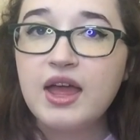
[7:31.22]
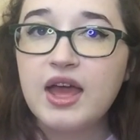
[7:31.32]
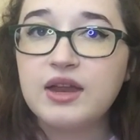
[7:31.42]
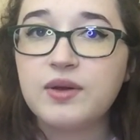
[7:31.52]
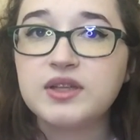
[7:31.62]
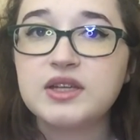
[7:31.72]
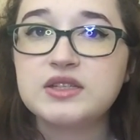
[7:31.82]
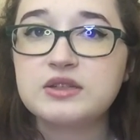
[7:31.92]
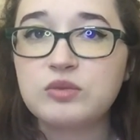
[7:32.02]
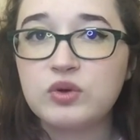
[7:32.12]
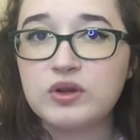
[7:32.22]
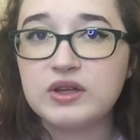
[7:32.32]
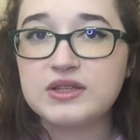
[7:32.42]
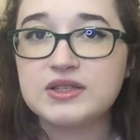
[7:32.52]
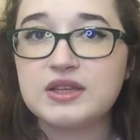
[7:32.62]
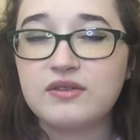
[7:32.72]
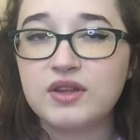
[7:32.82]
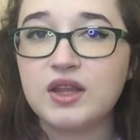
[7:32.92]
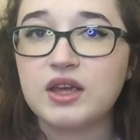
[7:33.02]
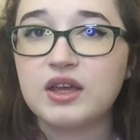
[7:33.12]
Anyway, Desdemona is
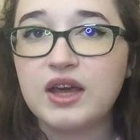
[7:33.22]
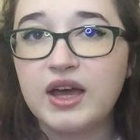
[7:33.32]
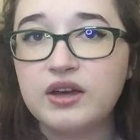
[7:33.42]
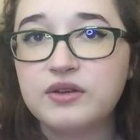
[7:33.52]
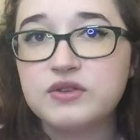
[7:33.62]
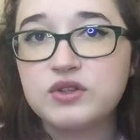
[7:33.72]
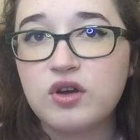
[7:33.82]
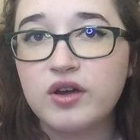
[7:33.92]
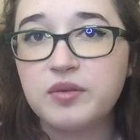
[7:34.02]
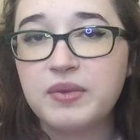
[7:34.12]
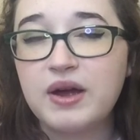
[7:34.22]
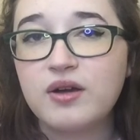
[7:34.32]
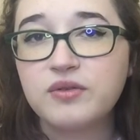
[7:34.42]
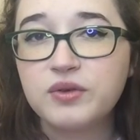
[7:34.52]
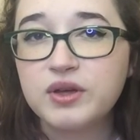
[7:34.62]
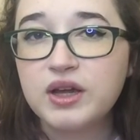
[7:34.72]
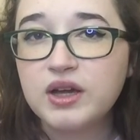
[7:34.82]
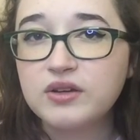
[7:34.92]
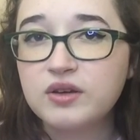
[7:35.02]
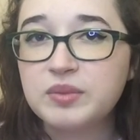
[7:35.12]
given like a kind of strong and powerful
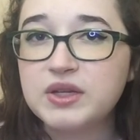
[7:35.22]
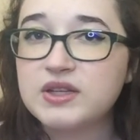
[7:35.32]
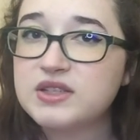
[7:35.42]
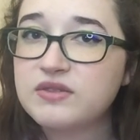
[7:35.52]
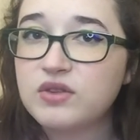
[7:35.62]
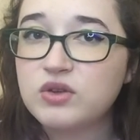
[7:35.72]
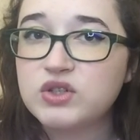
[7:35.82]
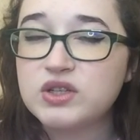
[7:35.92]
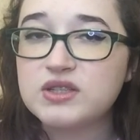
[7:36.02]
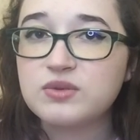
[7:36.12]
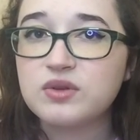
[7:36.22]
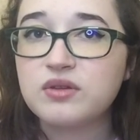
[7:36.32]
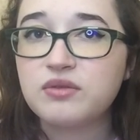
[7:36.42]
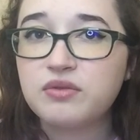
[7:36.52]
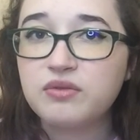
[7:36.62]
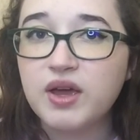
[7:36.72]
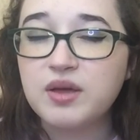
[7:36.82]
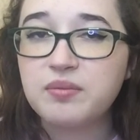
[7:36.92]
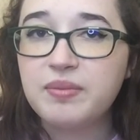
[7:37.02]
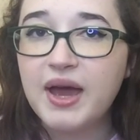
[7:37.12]
character, because even though she doesn't really
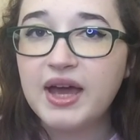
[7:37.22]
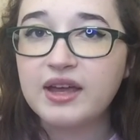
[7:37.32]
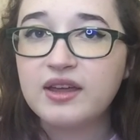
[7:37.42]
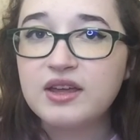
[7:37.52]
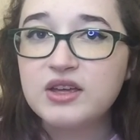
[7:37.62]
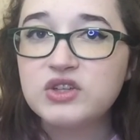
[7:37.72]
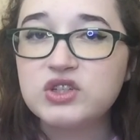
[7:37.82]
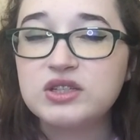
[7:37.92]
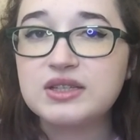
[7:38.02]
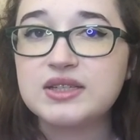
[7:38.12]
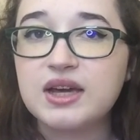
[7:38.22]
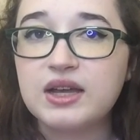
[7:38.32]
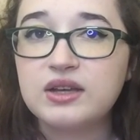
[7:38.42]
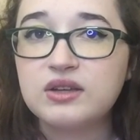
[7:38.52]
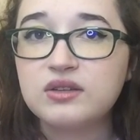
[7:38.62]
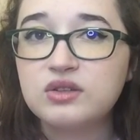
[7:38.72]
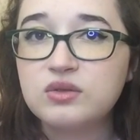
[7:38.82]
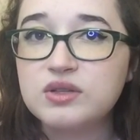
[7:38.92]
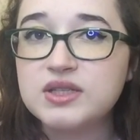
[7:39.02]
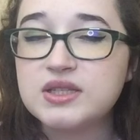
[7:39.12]
fight back, she does kind of
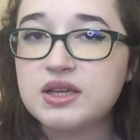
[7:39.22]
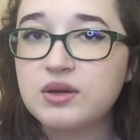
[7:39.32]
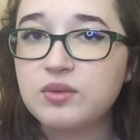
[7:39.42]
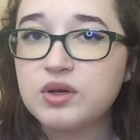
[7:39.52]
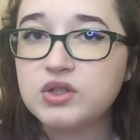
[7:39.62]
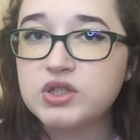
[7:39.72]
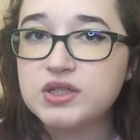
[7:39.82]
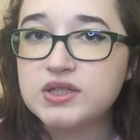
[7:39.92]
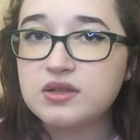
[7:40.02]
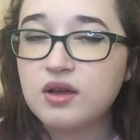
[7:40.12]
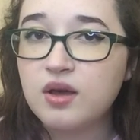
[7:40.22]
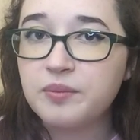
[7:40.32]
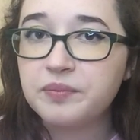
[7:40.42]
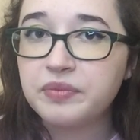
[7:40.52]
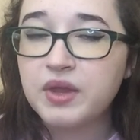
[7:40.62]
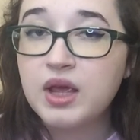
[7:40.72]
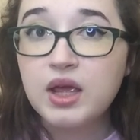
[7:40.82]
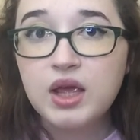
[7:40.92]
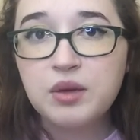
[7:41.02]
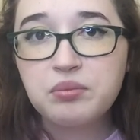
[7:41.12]
do this thing where she's
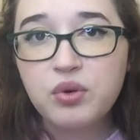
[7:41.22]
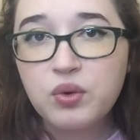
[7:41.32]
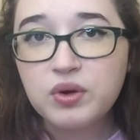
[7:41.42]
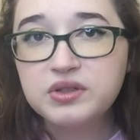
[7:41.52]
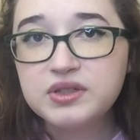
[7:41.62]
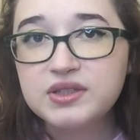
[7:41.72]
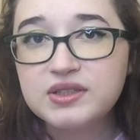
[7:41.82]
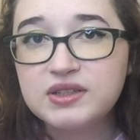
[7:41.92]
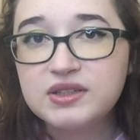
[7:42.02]
important